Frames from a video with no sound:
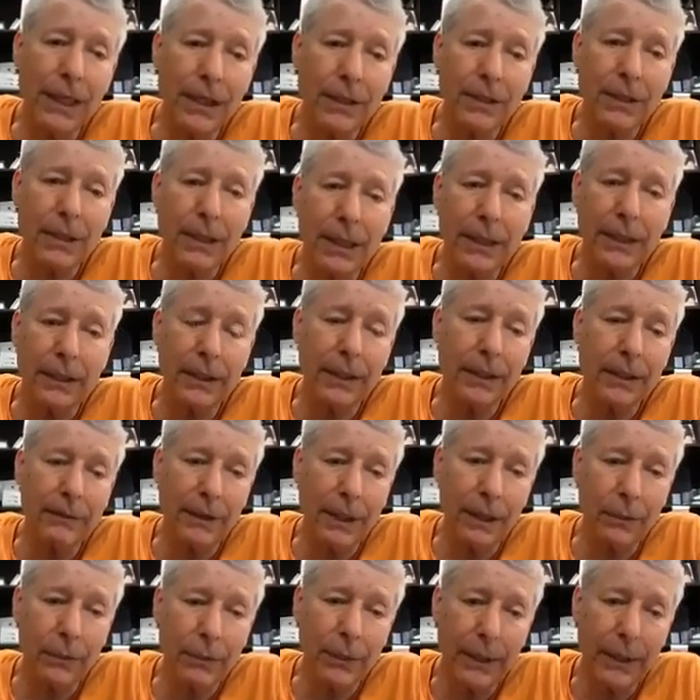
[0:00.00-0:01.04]
has an idea
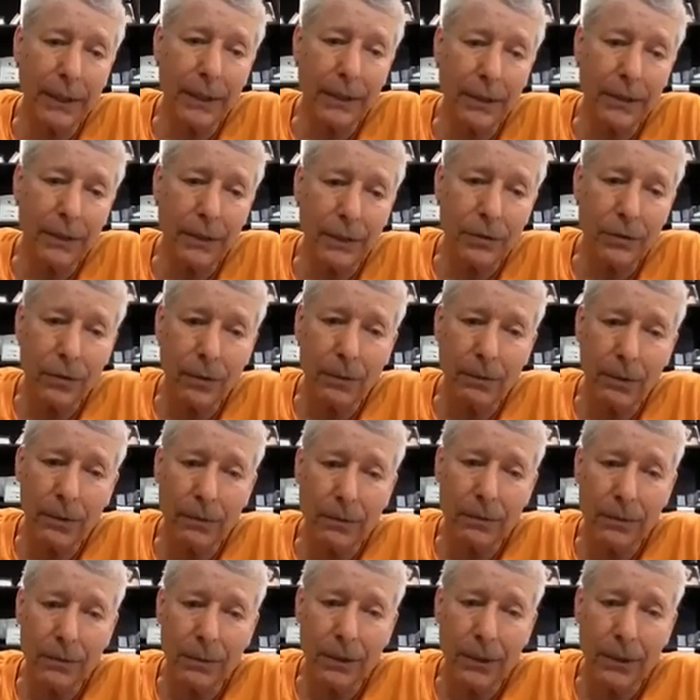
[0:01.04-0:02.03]
of how we could contribute